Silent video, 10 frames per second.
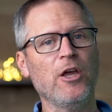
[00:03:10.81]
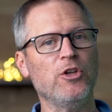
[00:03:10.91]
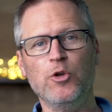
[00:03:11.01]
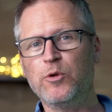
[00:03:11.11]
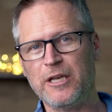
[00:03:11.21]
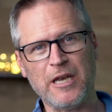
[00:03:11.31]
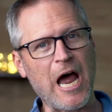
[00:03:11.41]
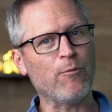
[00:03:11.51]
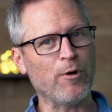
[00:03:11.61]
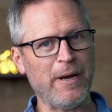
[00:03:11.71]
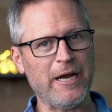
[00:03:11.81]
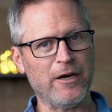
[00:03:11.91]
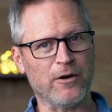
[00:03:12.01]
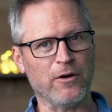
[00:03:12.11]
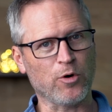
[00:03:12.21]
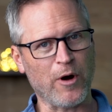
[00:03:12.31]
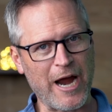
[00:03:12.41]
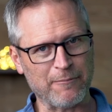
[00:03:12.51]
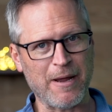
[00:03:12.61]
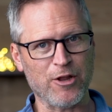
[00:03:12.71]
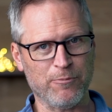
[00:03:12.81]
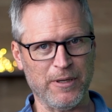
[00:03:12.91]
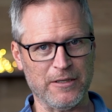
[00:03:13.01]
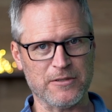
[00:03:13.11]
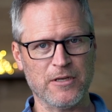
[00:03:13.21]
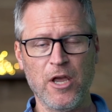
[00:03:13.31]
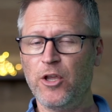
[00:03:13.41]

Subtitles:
You cannot repair a cracked mouthpiece.